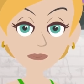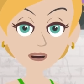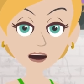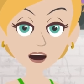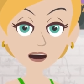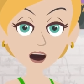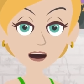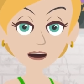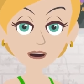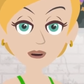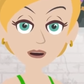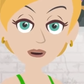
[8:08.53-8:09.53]
is aware
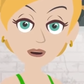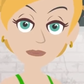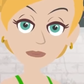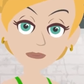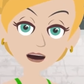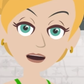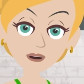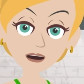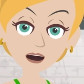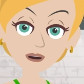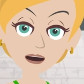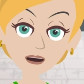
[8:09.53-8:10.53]
of me and is
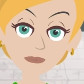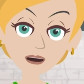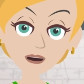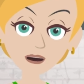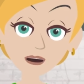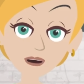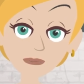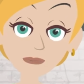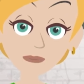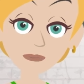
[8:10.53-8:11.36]
rooting for me.